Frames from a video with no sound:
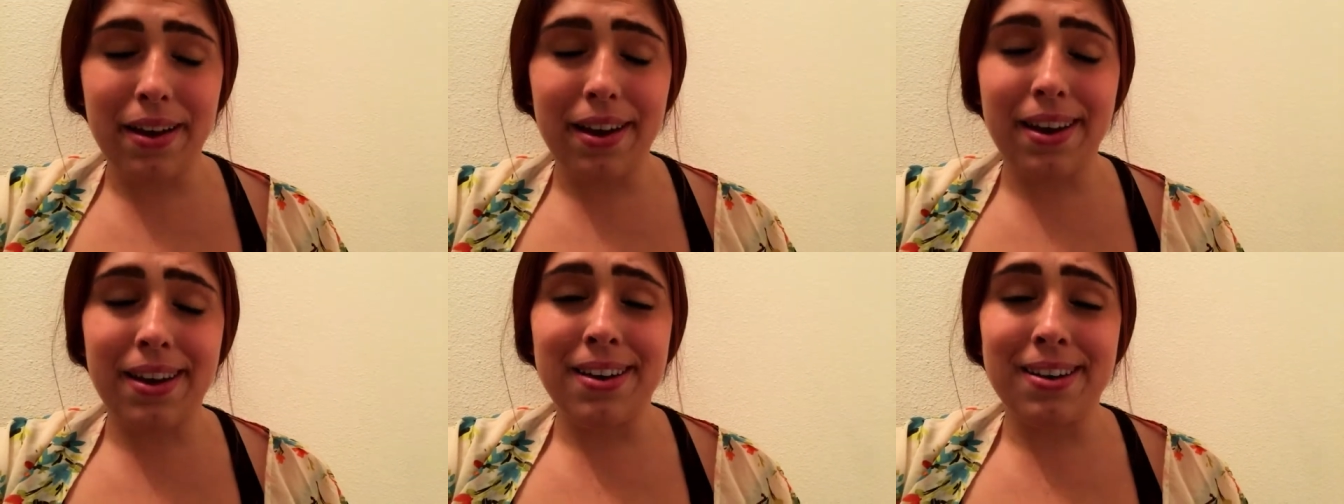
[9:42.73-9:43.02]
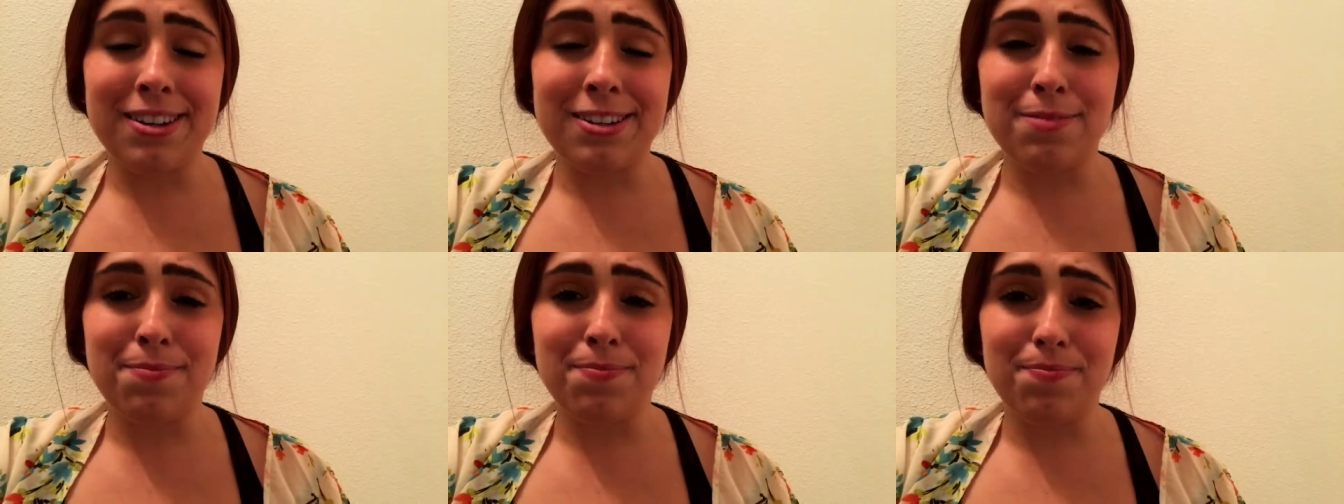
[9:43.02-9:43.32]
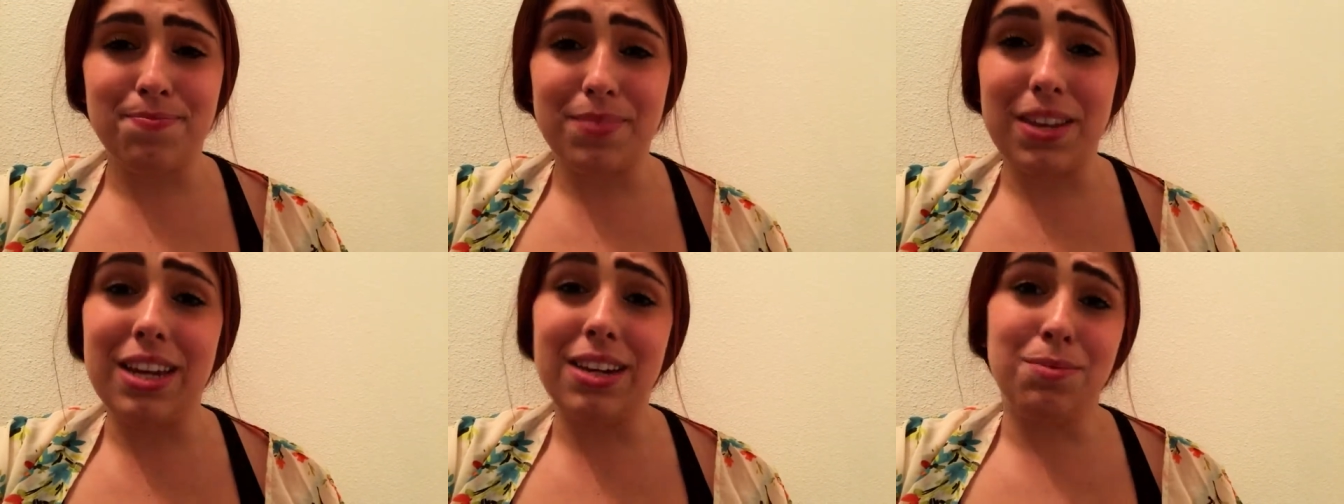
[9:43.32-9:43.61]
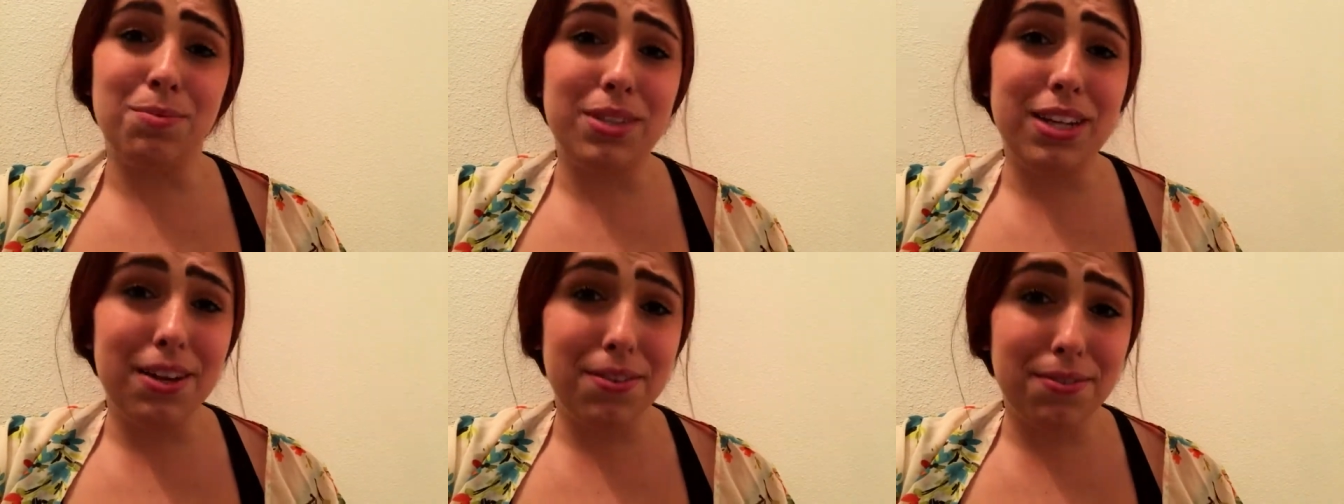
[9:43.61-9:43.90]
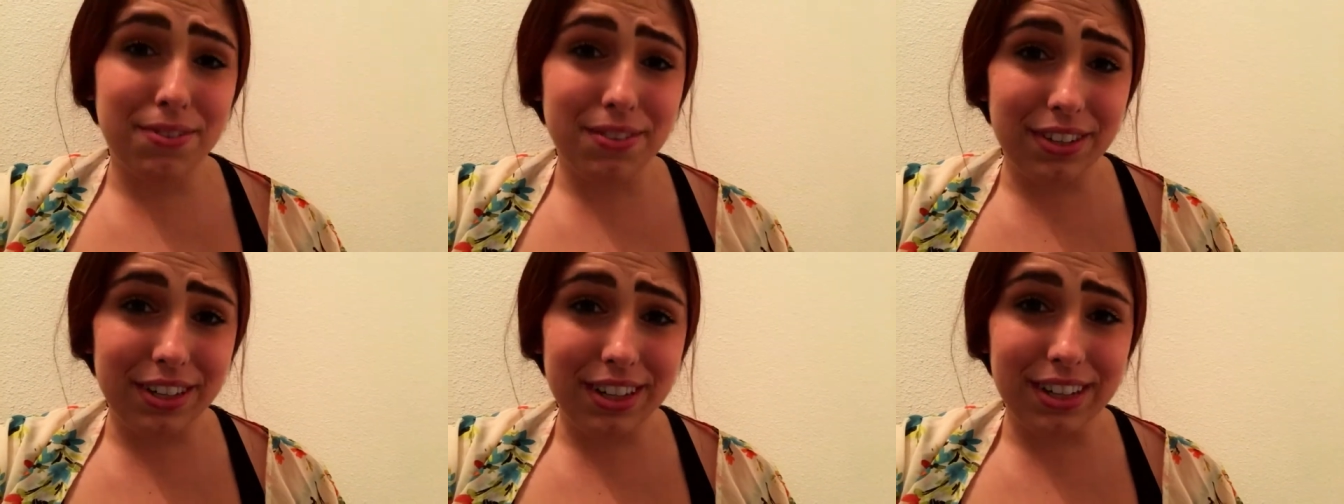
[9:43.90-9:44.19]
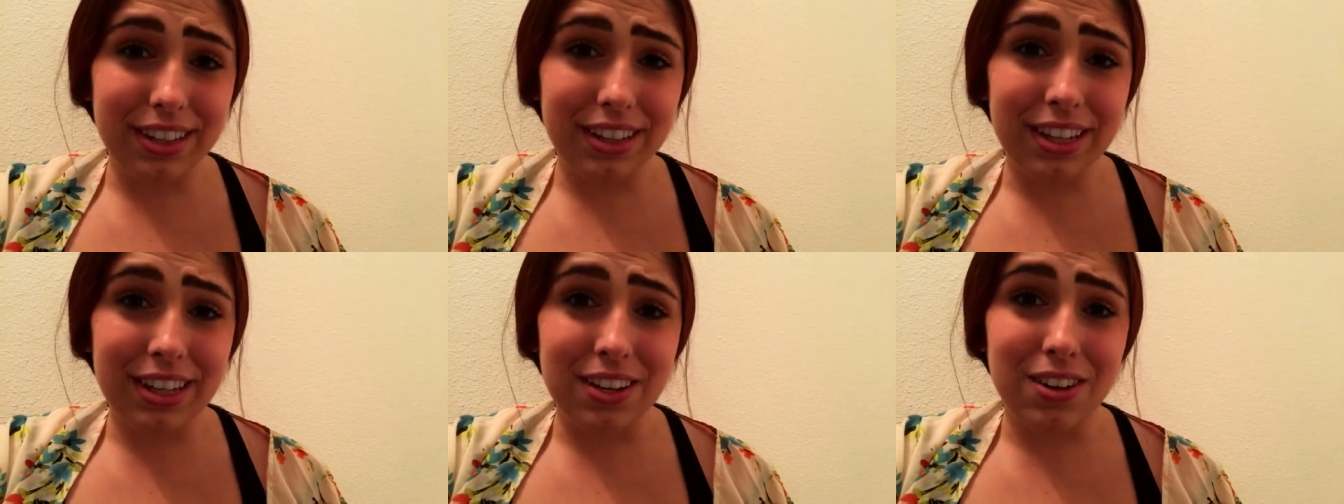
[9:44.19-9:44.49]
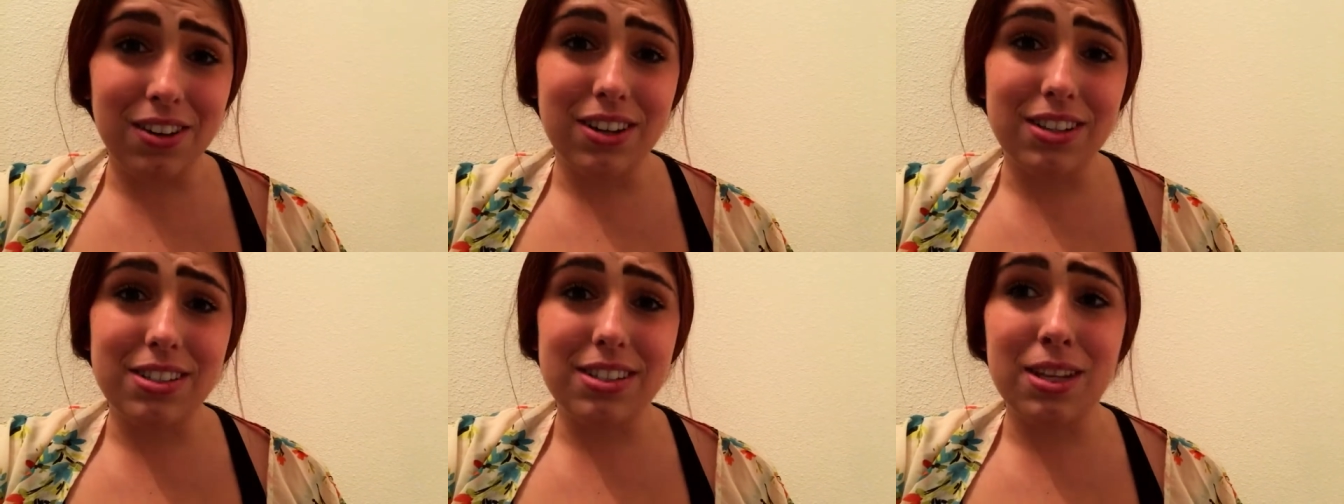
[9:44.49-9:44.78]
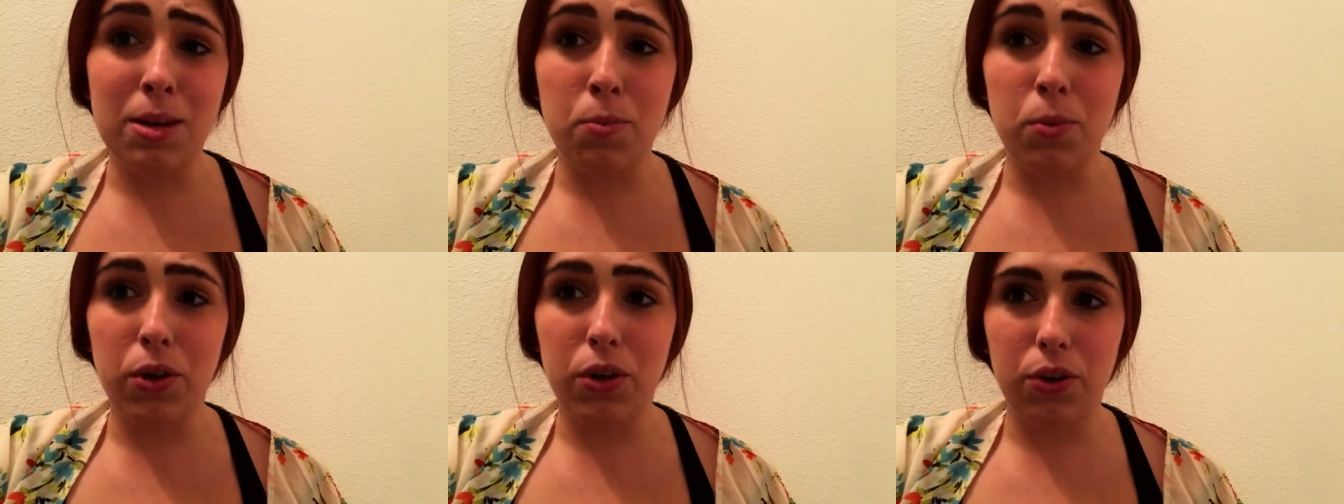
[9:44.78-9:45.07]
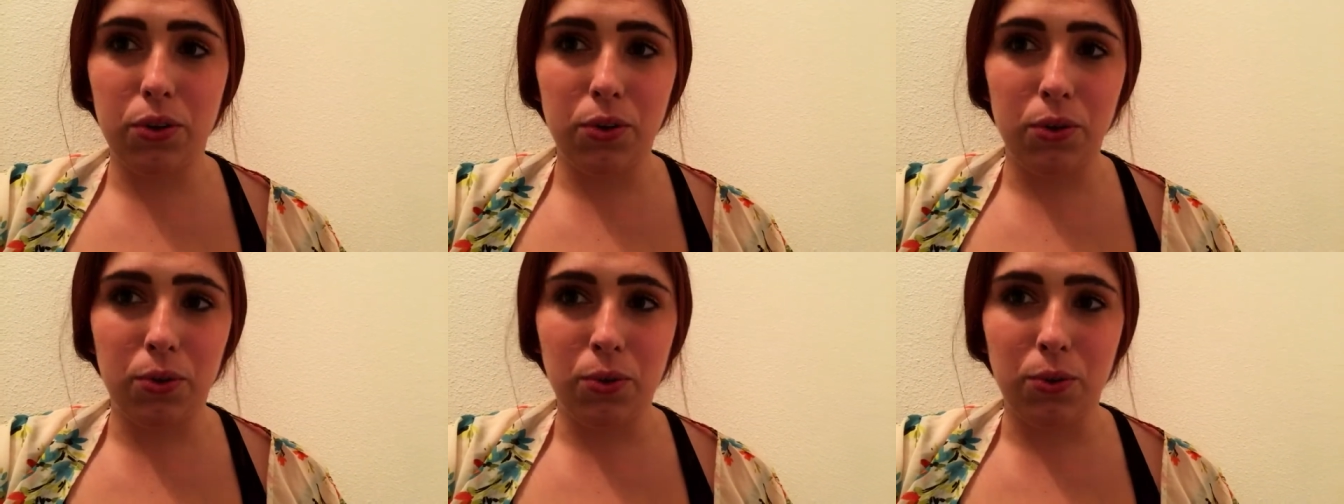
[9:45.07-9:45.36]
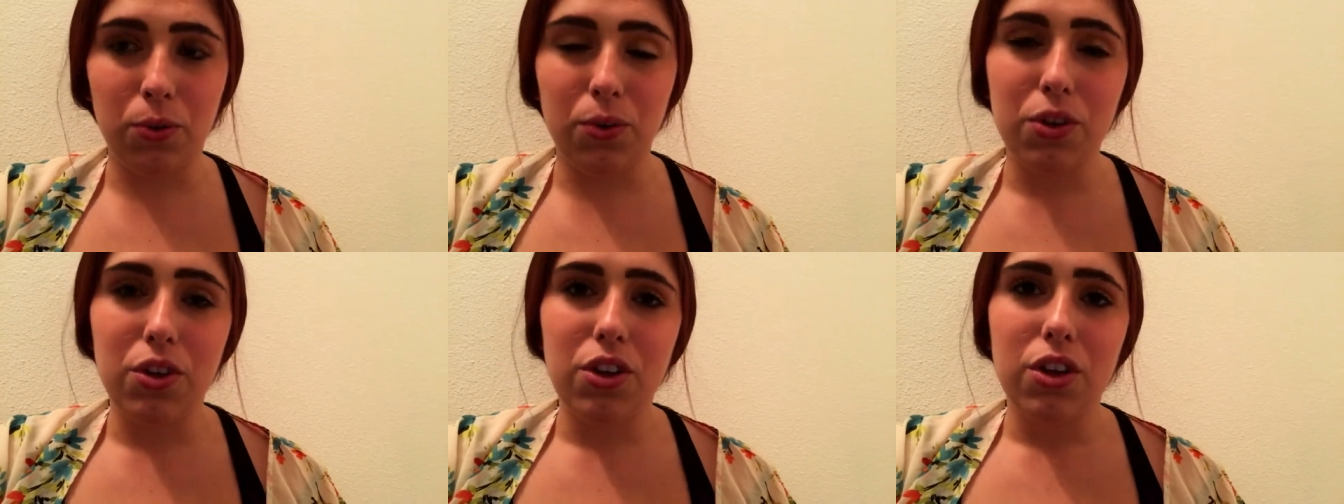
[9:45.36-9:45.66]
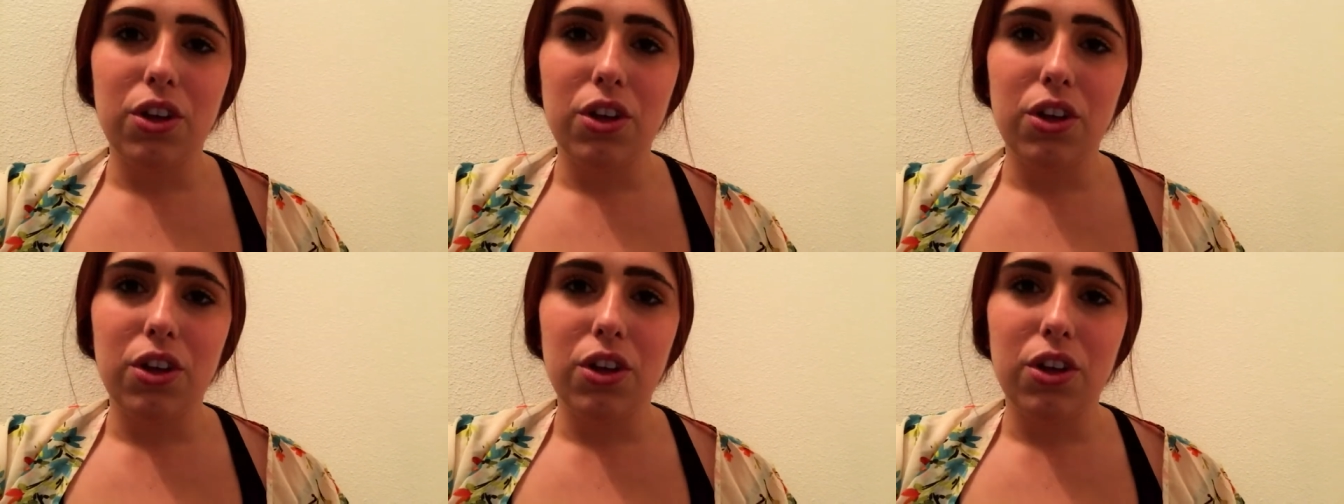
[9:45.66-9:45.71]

Um, and I'm definitely not someone who,